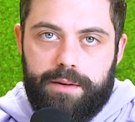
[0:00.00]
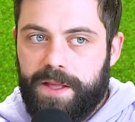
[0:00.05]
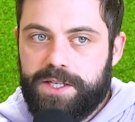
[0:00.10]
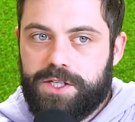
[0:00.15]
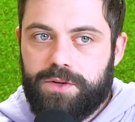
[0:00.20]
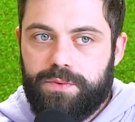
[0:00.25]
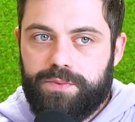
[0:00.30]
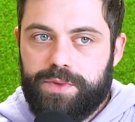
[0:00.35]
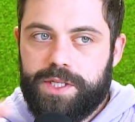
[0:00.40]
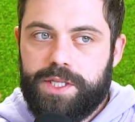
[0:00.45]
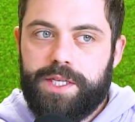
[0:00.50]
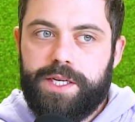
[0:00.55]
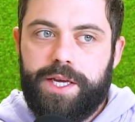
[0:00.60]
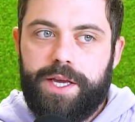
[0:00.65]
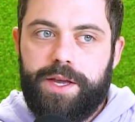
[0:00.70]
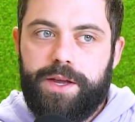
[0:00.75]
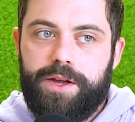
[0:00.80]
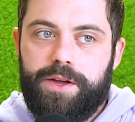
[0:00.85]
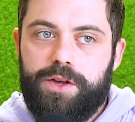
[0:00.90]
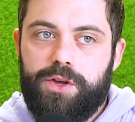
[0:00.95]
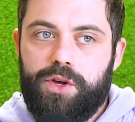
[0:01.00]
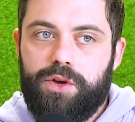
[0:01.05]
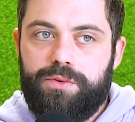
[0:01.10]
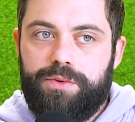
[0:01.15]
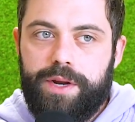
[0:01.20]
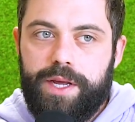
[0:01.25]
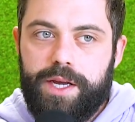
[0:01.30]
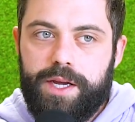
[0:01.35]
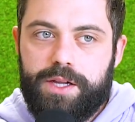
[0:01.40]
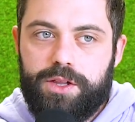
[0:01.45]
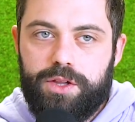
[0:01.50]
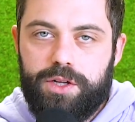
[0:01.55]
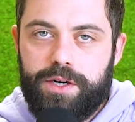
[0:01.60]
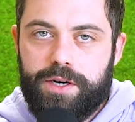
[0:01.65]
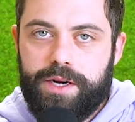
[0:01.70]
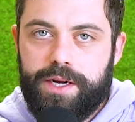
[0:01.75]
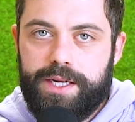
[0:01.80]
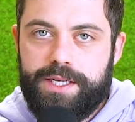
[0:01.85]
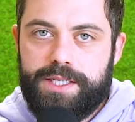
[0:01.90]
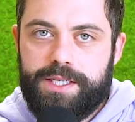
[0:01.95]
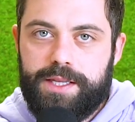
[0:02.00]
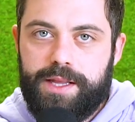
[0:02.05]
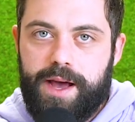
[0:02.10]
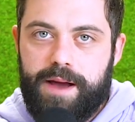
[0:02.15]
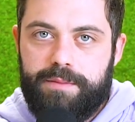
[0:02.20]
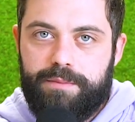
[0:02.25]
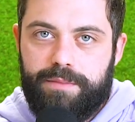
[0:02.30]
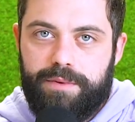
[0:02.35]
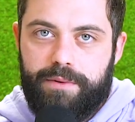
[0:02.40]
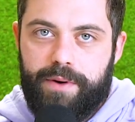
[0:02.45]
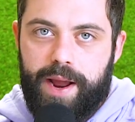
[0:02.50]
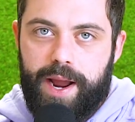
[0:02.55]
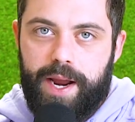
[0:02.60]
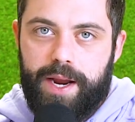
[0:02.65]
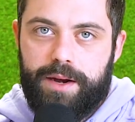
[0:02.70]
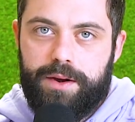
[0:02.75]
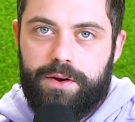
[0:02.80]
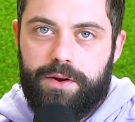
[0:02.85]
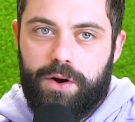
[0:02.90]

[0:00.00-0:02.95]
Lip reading: It's a really unique look into that brain